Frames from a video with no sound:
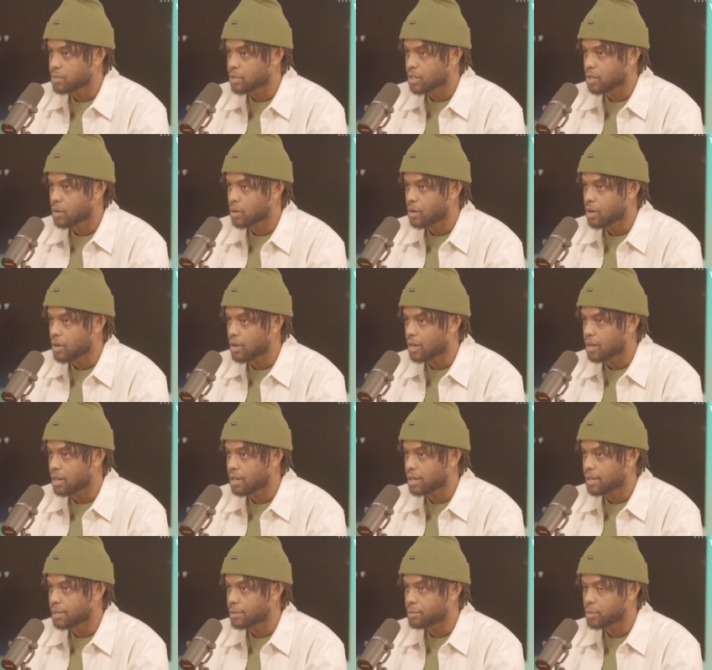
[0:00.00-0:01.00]
So
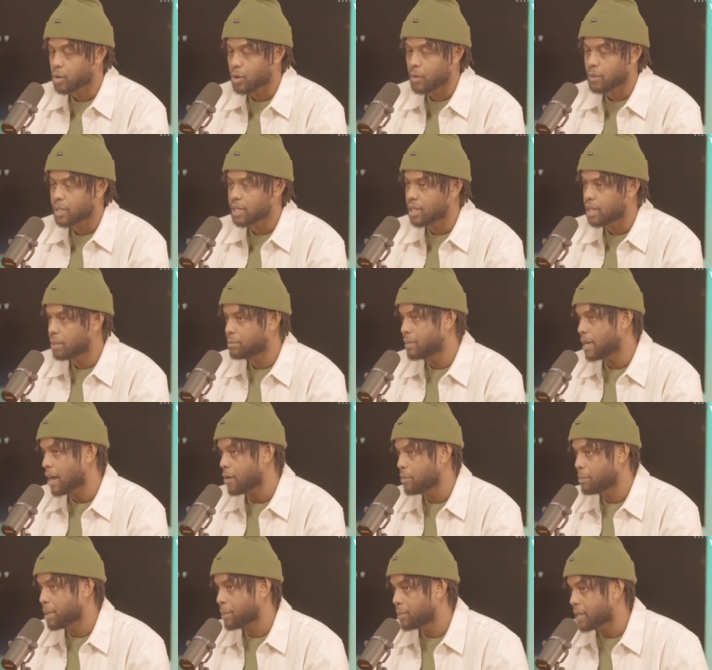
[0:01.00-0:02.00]
um, growing up, I
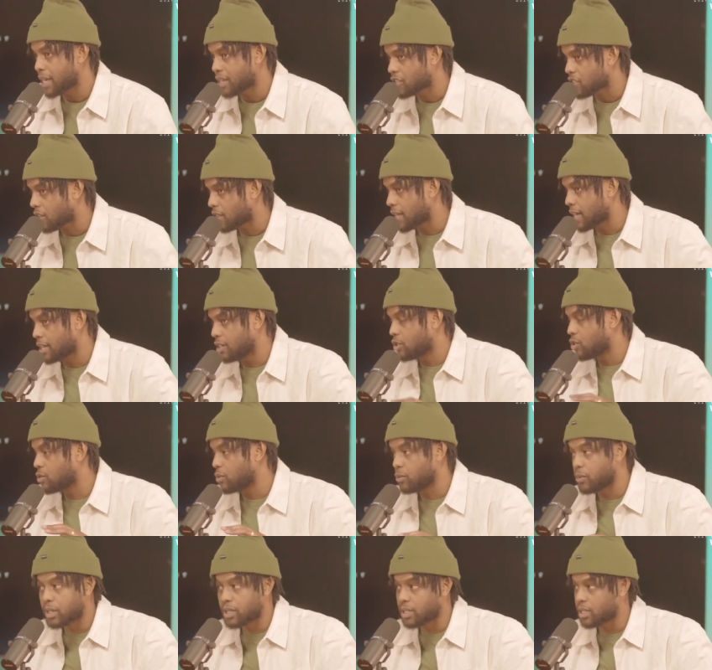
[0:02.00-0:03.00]
remember that's all I knew
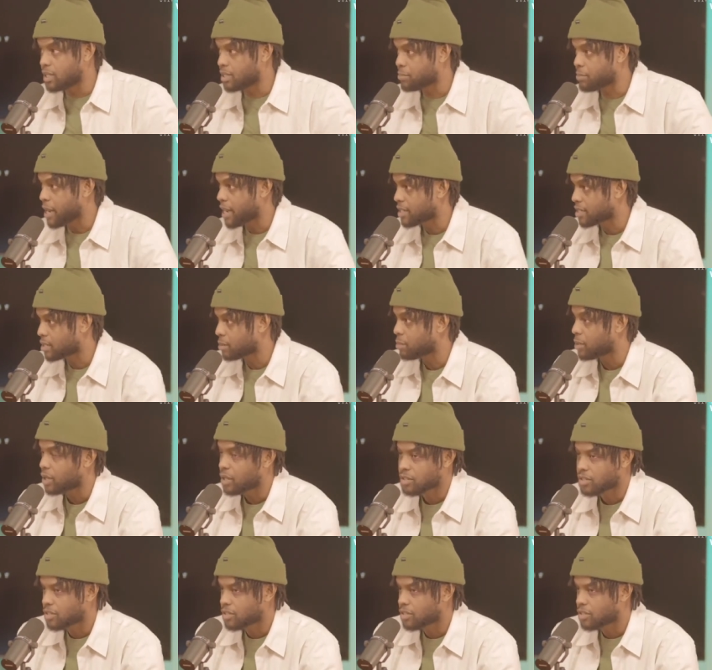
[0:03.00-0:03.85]
really is basketball.